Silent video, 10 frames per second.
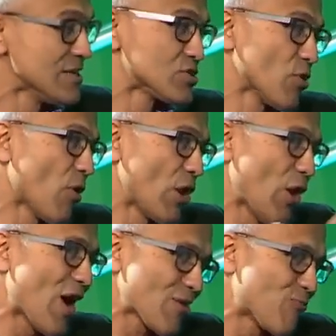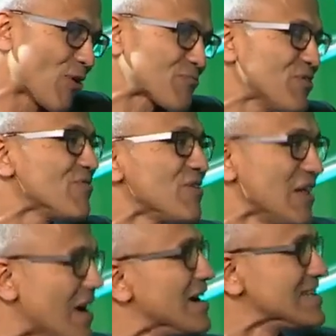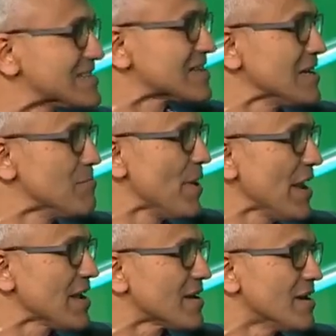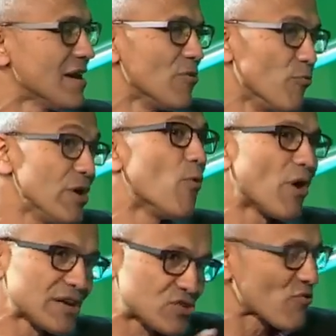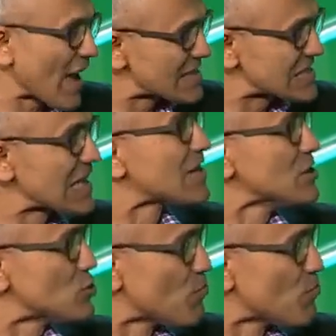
So a lot of what we've learned in Bing, we want to translate it into